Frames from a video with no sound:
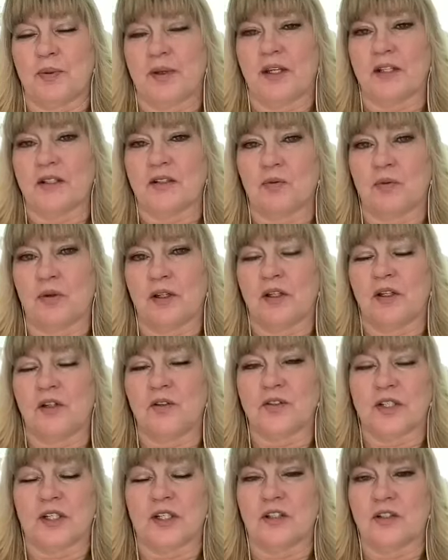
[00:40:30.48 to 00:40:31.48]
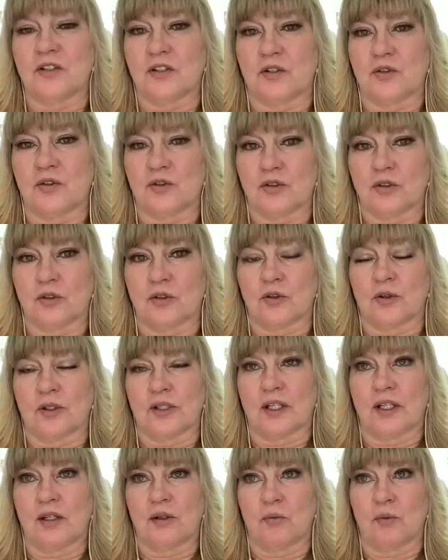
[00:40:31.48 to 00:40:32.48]
because what you said is so true. And,
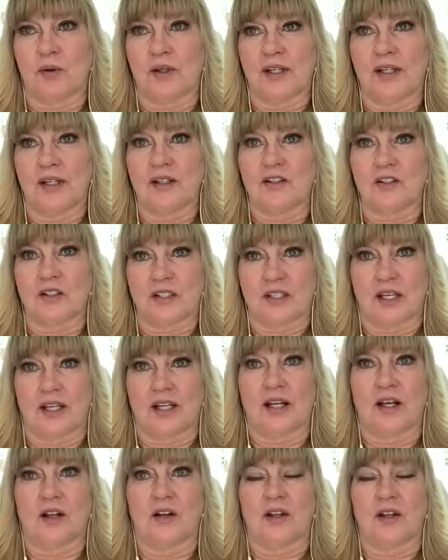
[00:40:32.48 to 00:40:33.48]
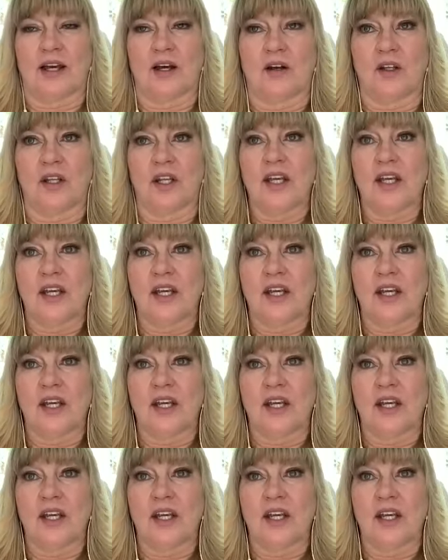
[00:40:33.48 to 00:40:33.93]
and we need to just say it out loud.